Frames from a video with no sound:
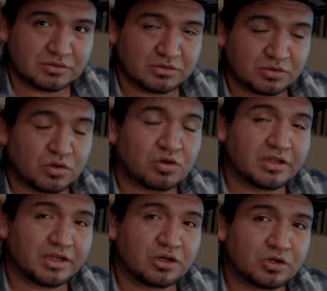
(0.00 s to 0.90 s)
or
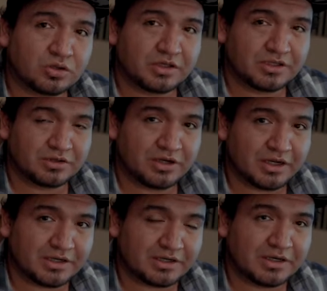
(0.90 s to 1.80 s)
calling a hook in your
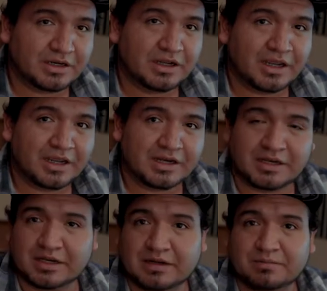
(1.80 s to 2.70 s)
header, and
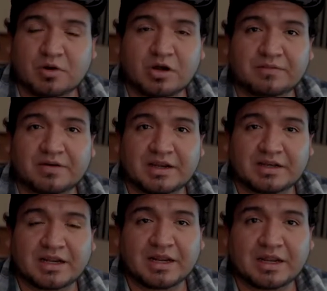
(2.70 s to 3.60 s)
then modifying
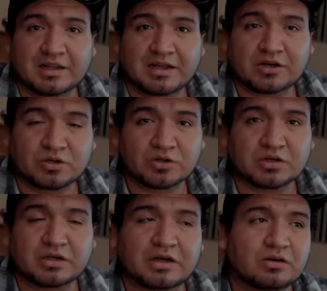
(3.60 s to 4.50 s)
that
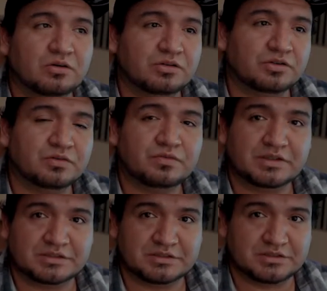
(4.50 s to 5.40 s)
hook on your
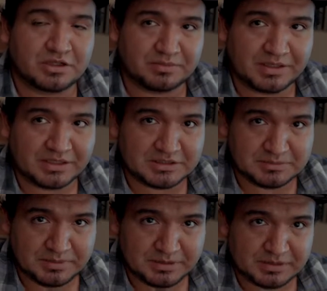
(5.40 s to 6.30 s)

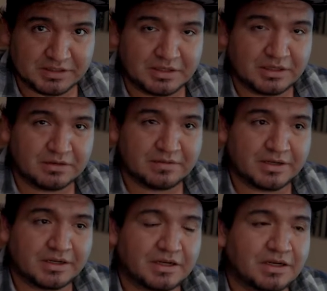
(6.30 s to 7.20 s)
functions.php, right?